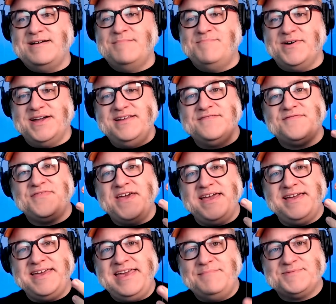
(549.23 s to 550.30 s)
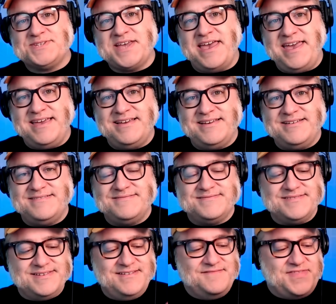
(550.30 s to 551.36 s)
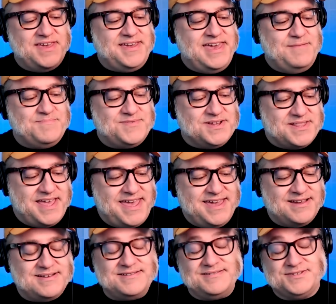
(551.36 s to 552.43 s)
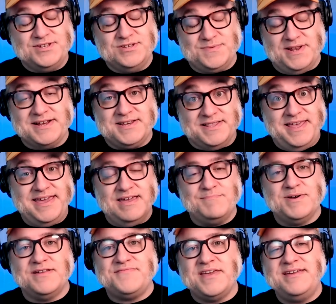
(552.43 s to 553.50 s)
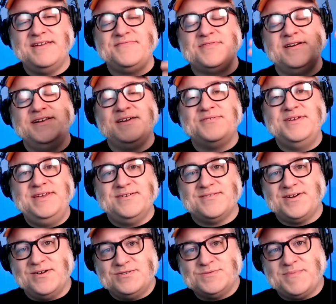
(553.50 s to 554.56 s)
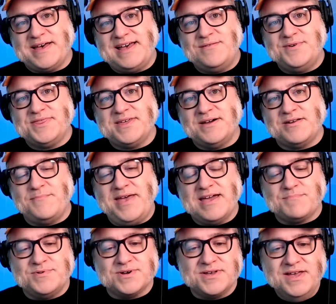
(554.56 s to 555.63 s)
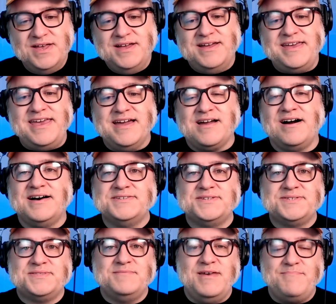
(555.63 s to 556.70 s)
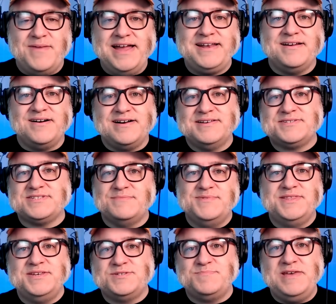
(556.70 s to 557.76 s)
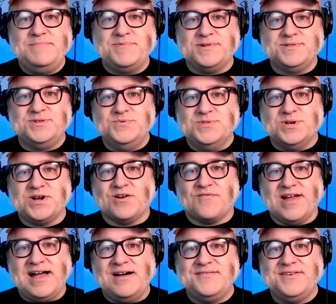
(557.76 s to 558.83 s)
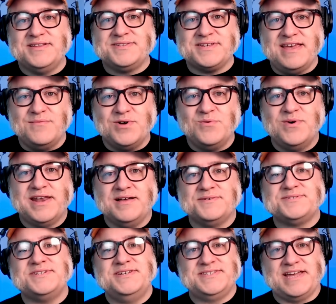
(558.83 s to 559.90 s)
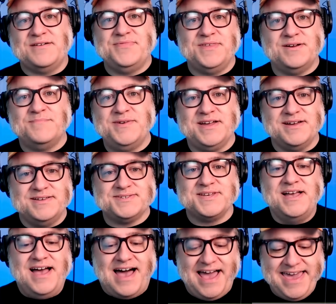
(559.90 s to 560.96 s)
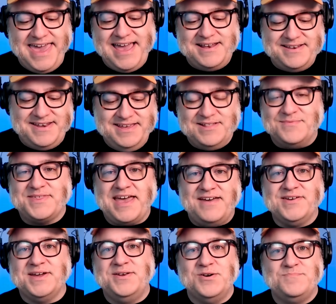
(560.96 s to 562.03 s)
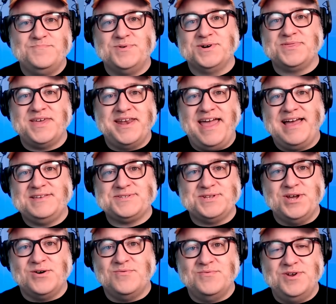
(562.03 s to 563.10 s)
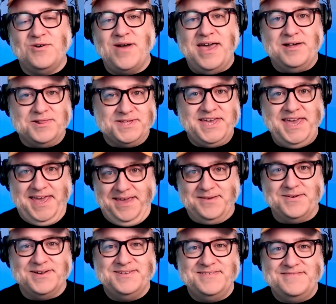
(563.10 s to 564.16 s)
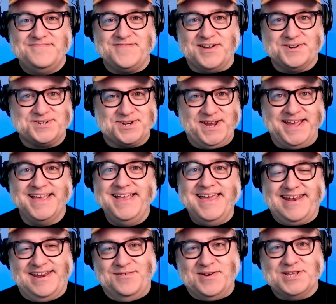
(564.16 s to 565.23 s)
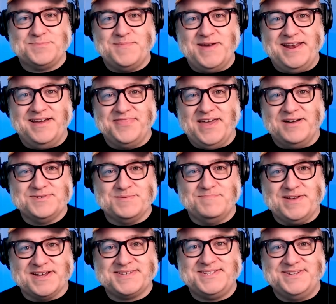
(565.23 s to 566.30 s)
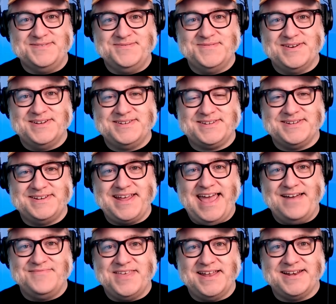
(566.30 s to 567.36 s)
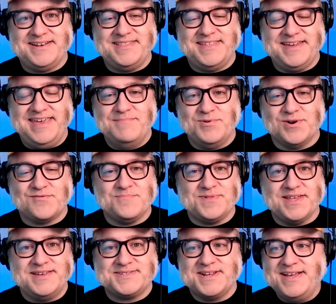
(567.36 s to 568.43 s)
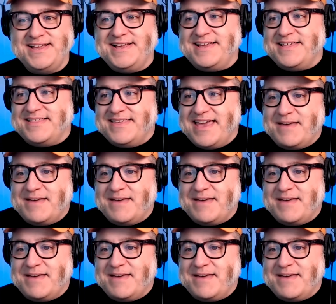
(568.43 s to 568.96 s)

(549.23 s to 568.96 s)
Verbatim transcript: But if they keep saying, if they keep delaying, uh, excuse me, not delaying it, but if they if another year goes by without a MacBook, it causes it might cause some of these people to look around and saying, well, what else is out there? Because I can't deal with having a notebook that has no no L key functioning, and I don't want to spend a thousand bucks to uh, to to have that, that keyboard replaced.